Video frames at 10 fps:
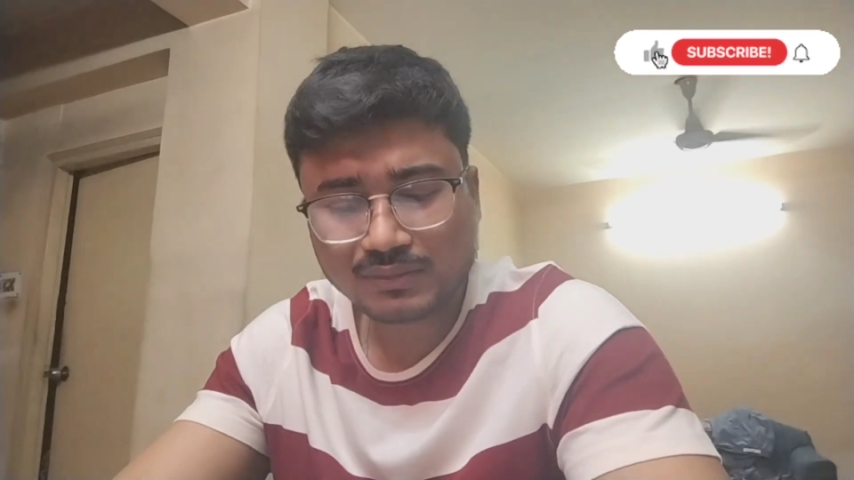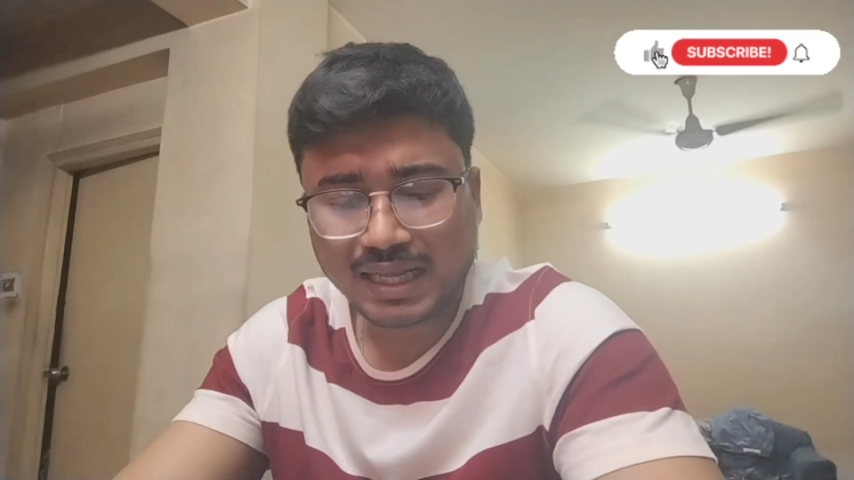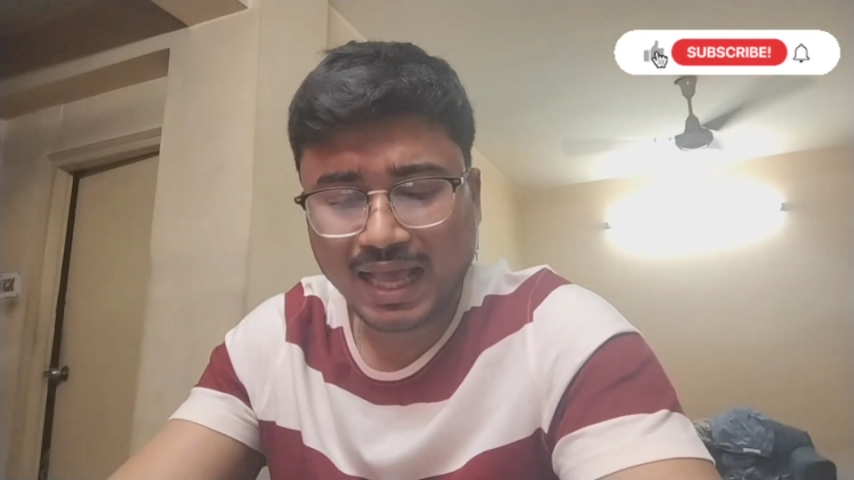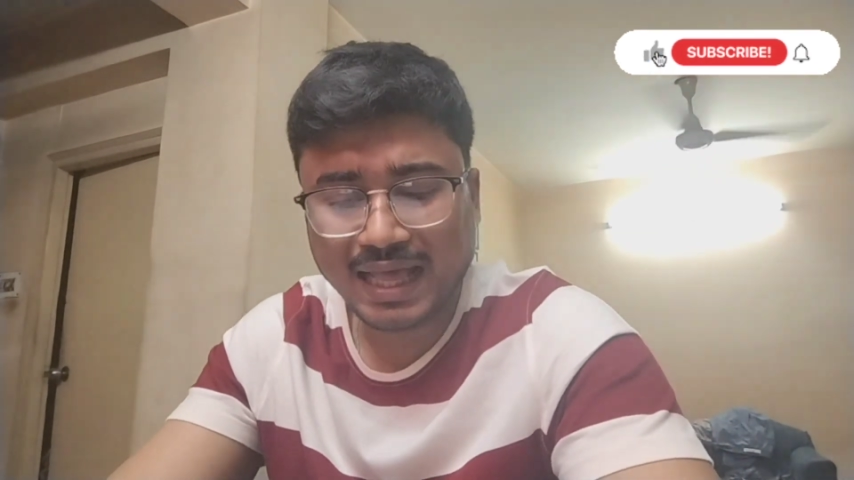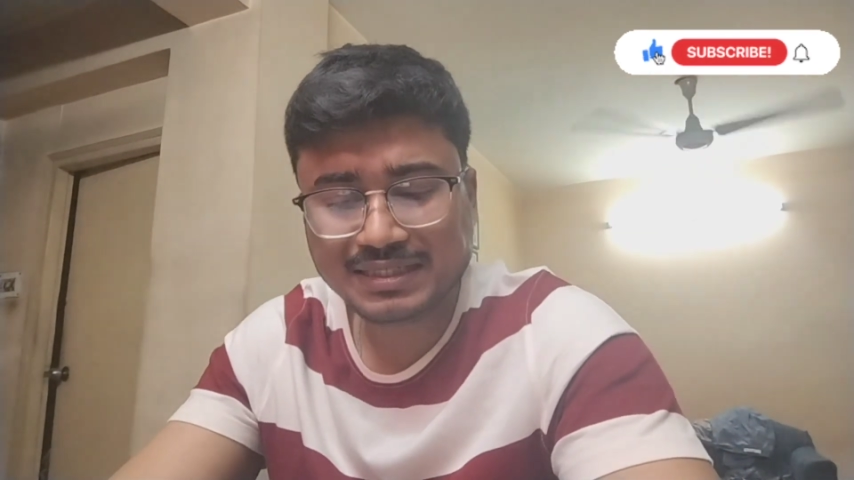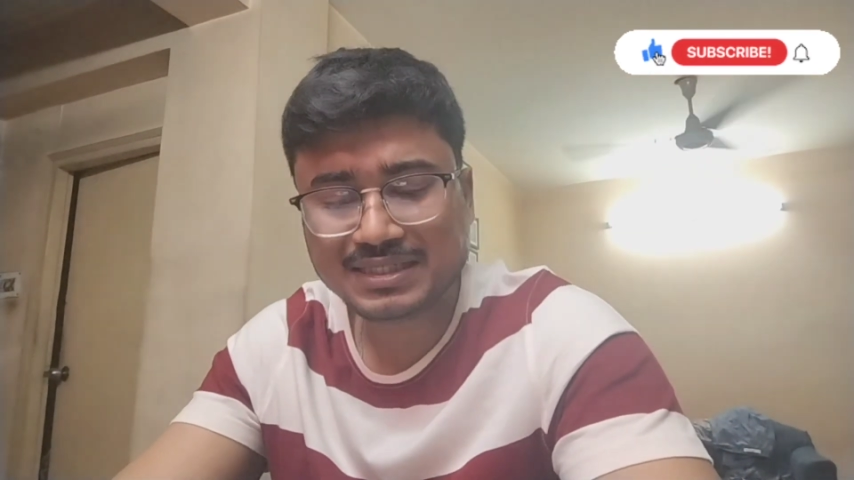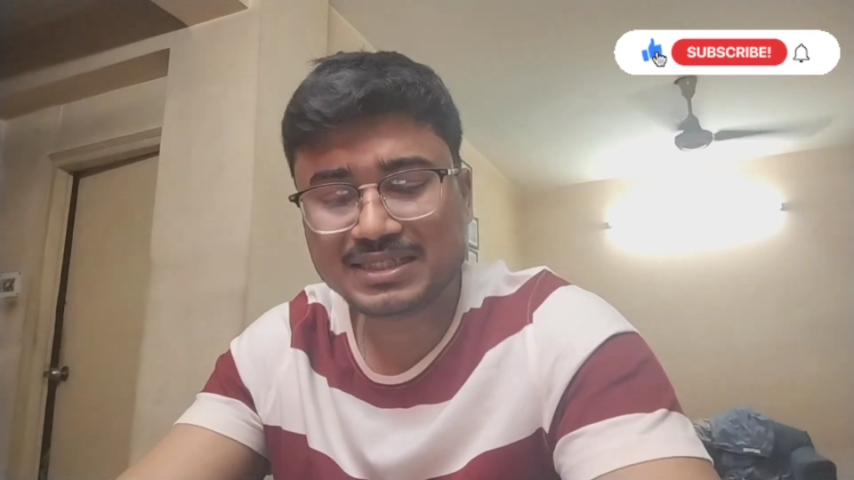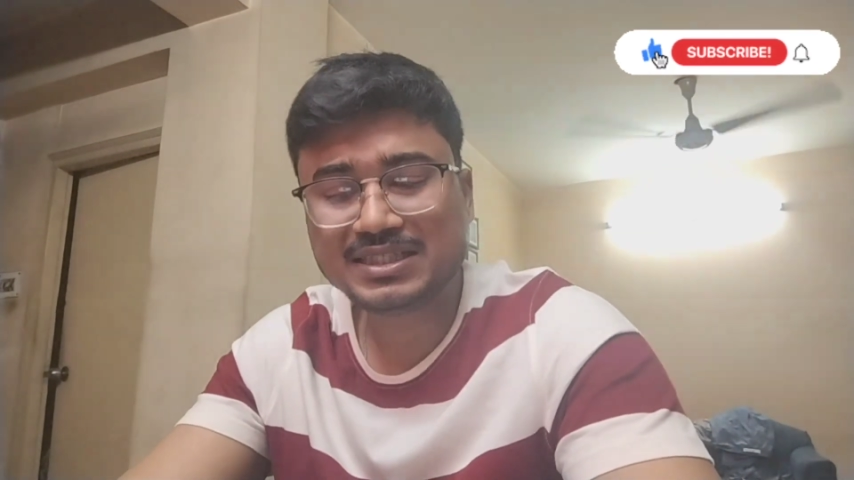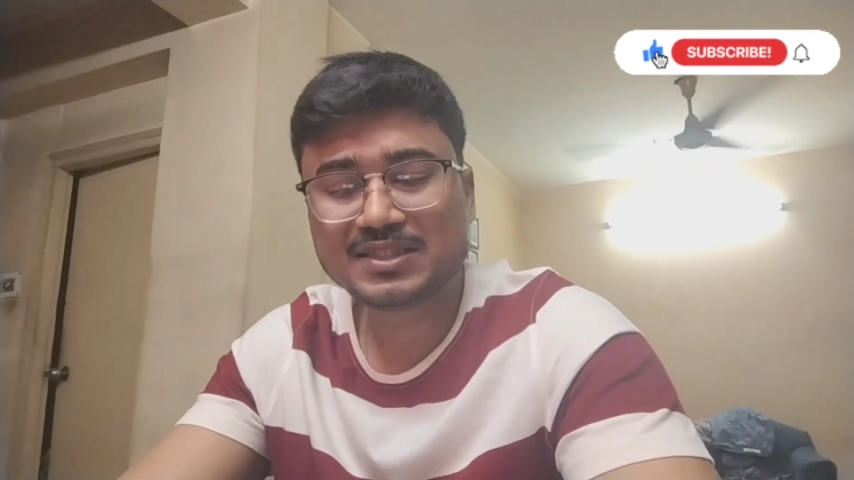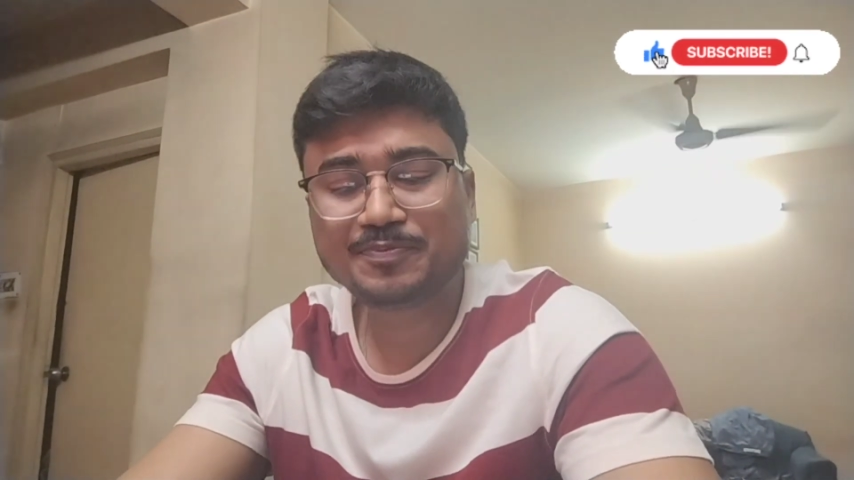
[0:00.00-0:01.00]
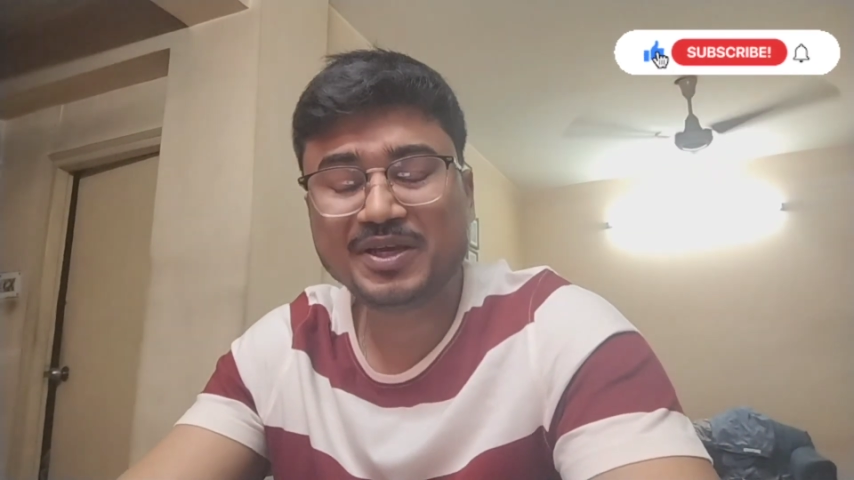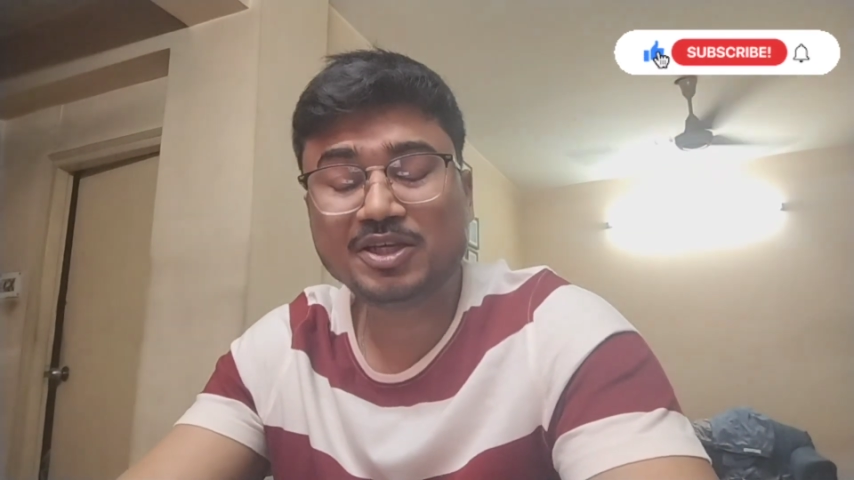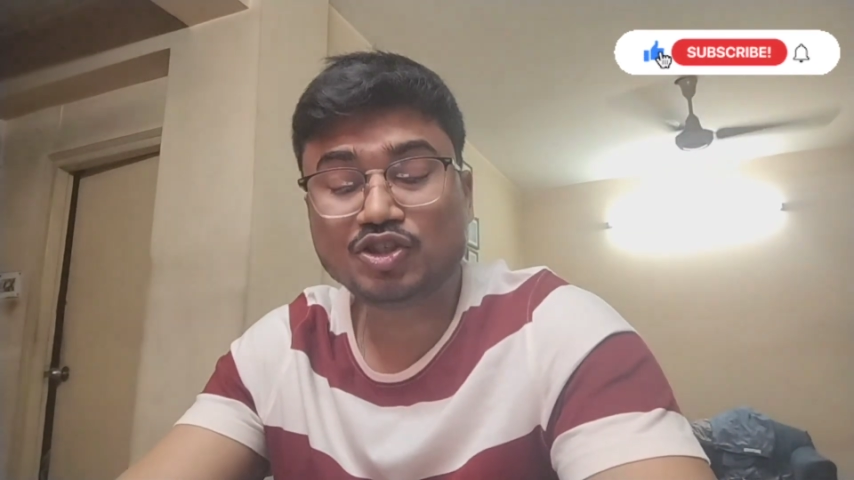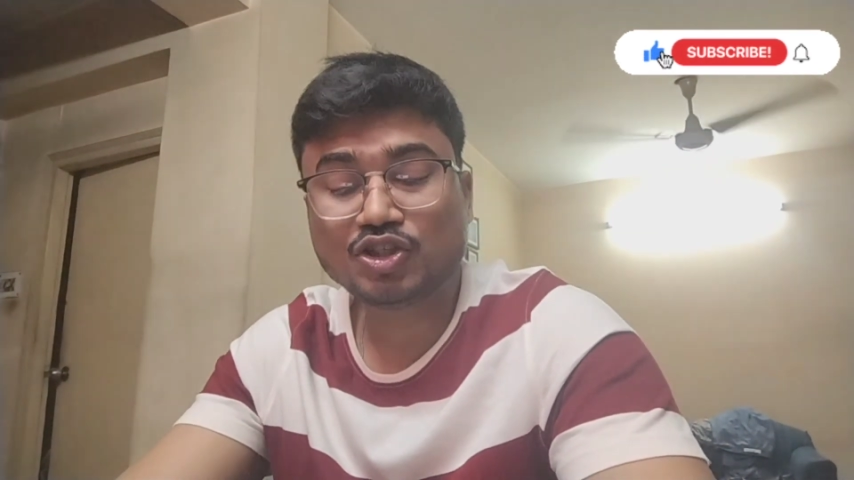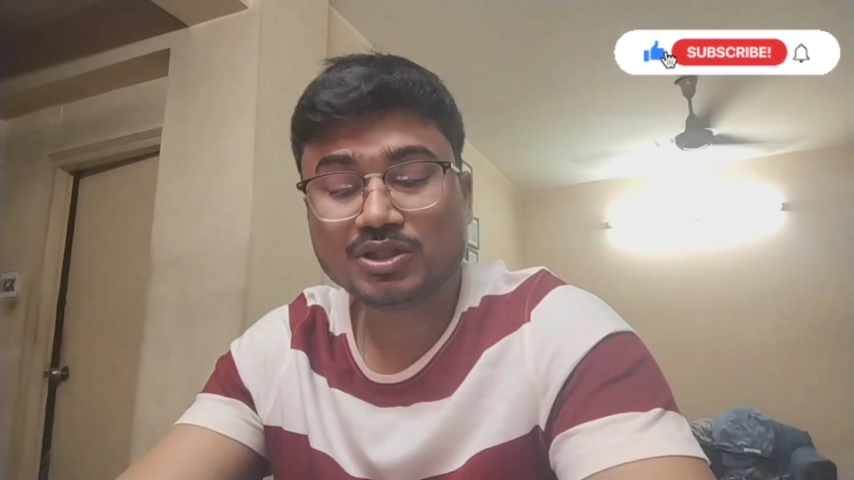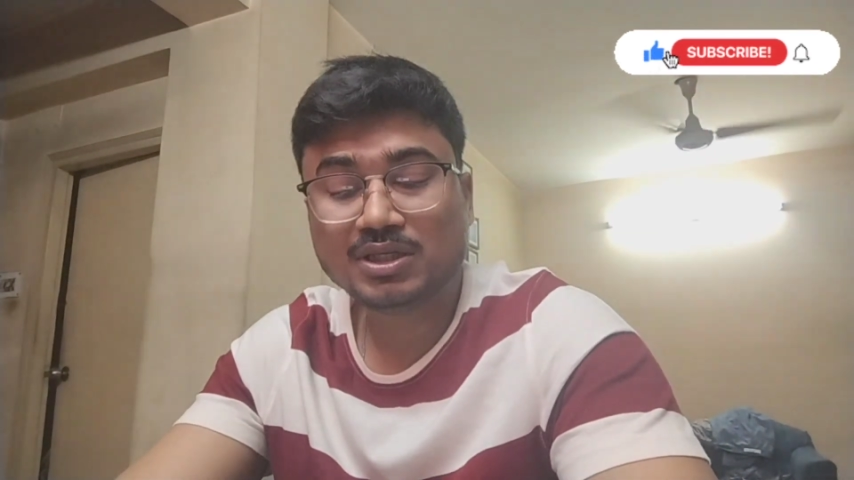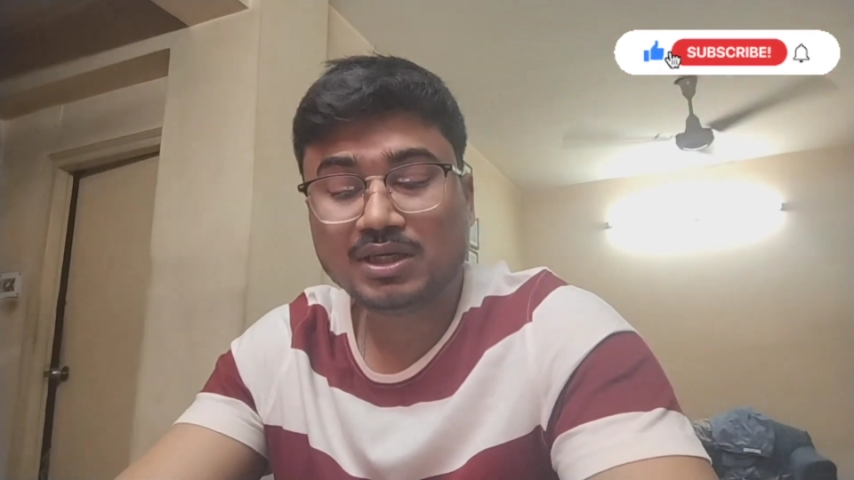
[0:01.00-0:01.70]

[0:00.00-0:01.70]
Antony's speech.